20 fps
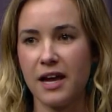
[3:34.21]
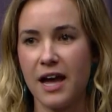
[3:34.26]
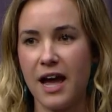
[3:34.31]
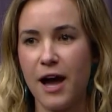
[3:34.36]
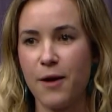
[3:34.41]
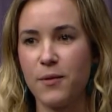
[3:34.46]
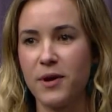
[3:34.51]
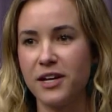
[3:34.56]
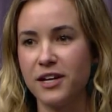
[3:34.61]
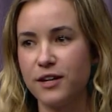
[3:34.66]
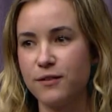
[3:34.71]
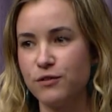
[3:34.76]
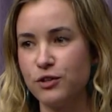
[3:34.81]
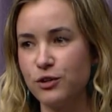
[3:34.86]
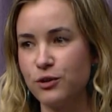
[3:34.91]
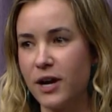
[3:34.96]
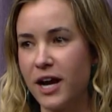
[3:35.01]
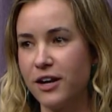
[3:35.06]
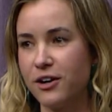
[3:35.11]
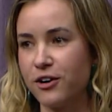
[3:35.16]
How many of
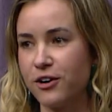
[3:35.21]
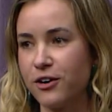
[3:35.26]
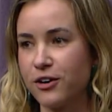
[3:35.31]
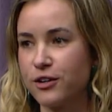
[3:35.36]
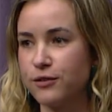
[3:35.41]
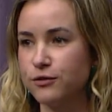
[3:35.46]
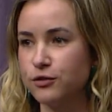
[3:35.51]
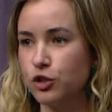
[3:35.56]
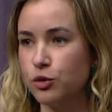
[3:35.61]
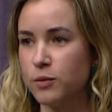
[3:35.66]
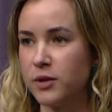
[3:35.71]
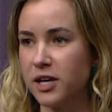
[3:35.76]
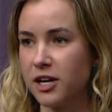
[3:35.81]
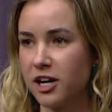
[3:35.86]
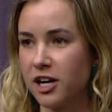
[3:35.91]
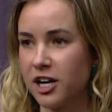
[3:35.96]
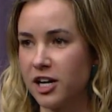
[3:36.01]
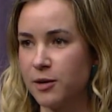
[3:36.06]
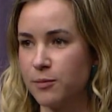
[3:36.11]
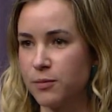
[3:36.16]
you had heard of
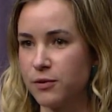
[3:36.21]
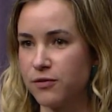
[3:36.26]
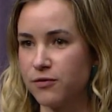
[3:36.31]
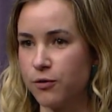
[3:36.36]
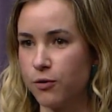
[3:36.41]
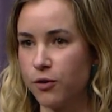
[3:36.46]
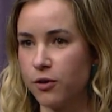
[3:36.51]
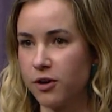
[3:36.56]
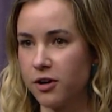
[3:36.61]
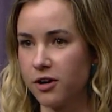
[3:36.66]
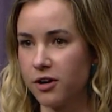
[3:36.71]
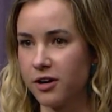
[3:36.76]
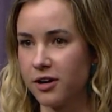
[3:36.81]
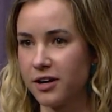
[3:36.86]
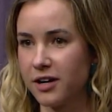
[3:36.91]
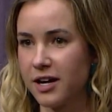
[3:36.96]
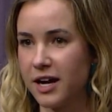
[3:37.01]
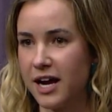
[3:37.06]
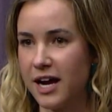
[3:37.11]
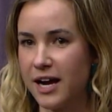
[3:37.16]
Luminary
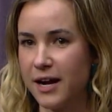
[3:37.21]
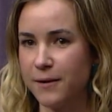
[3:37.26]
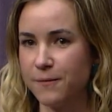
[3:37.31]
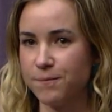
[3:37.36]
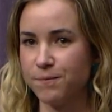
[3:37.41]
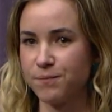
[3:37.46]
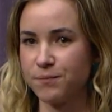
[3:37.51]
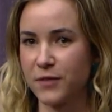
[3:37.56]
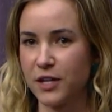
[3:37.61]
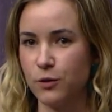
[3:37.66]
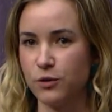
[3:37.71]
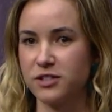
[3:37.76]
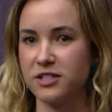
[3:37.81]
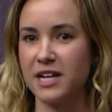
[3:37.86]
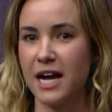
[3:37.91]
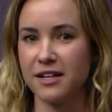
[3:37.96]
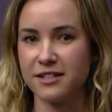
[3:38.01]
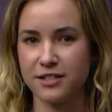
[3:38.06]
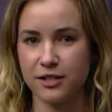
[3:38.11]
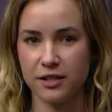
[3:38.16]
before um, it was
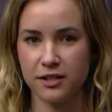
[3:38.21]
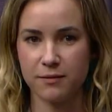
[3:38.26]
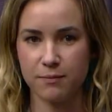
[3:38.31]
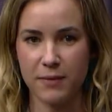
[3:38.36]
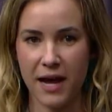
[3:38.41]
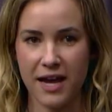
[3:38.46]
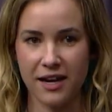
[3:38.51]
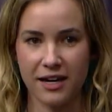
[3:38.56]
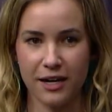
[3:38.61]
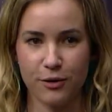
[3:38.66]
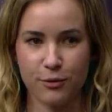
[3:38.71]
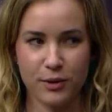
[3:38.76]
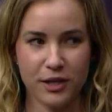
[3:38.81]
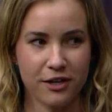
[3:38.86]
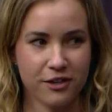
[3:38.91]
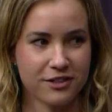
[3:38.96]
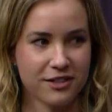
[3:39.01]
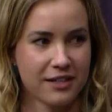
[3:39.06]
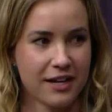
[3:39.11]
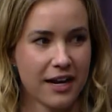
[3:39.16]
announced that Matt and I would be
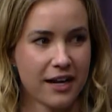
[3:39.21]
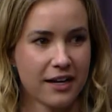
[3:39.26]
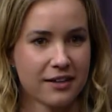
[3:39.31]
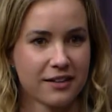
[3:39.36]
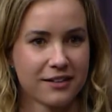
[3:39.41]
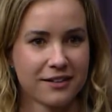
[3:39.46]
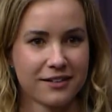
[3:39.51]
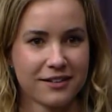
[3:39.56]
here today?